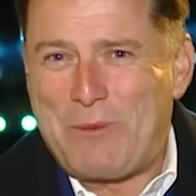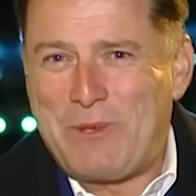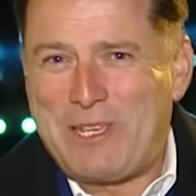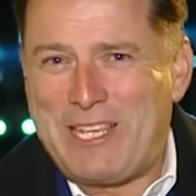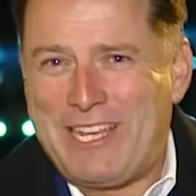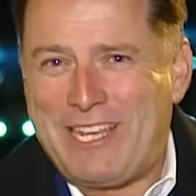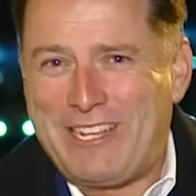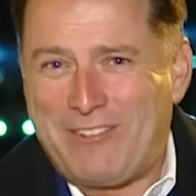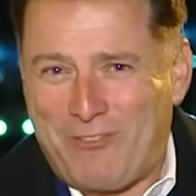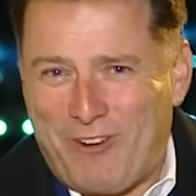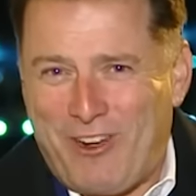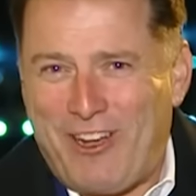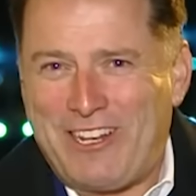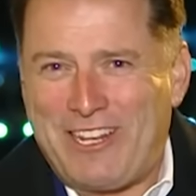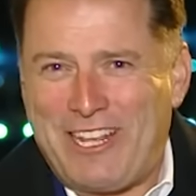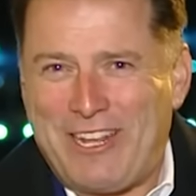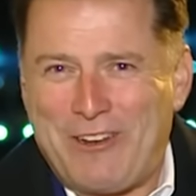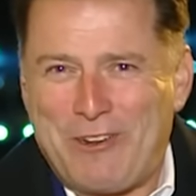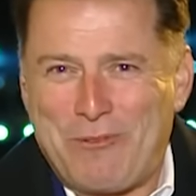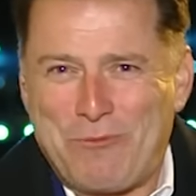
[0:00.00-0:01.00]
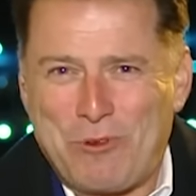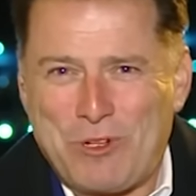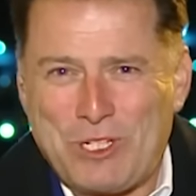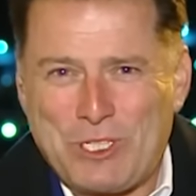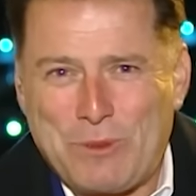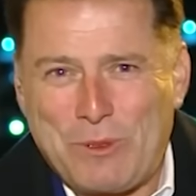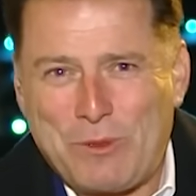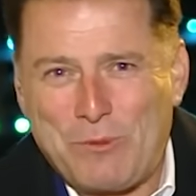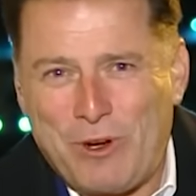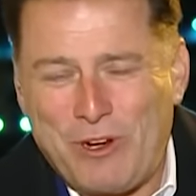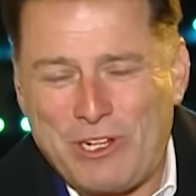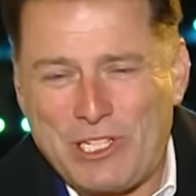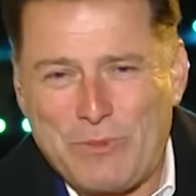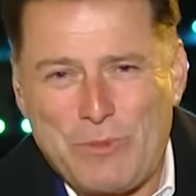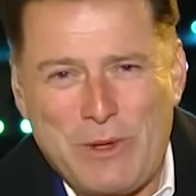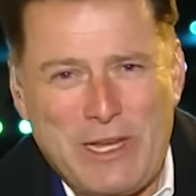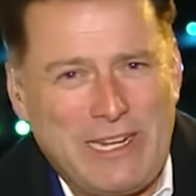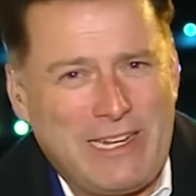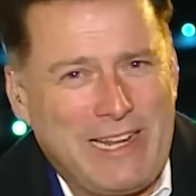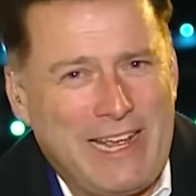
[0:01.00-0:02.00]
We begin right here in Brisbane, where it's
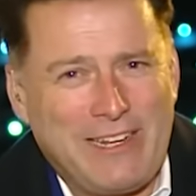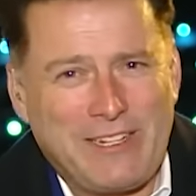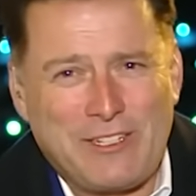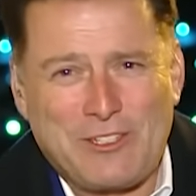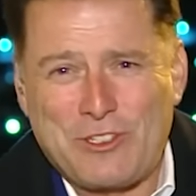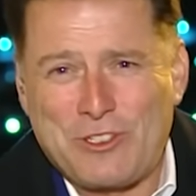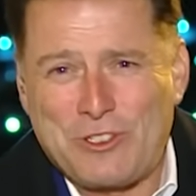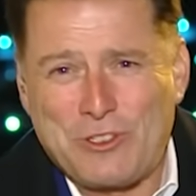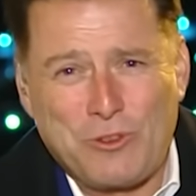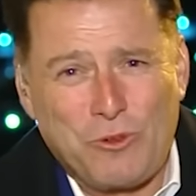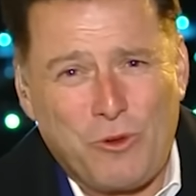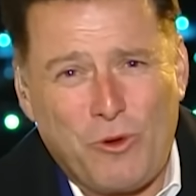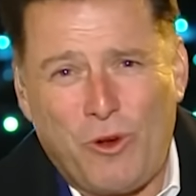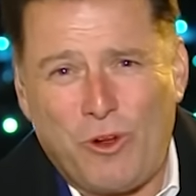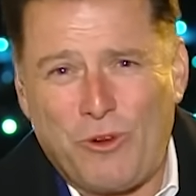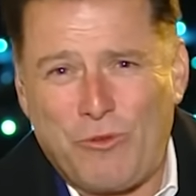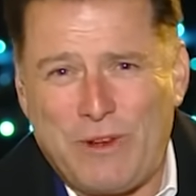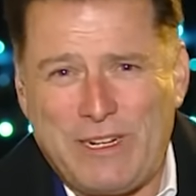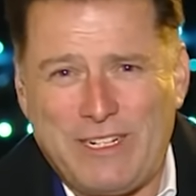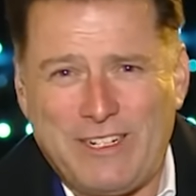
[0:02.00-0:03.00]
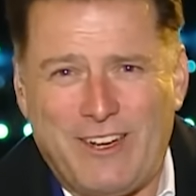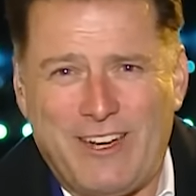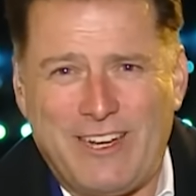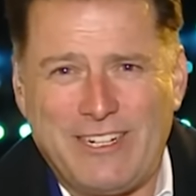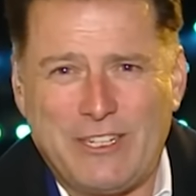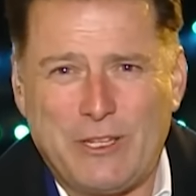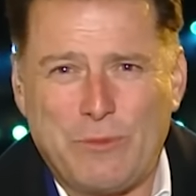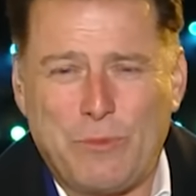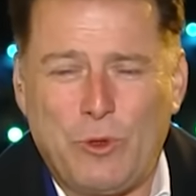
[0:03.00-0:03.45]
been an extraordinary night in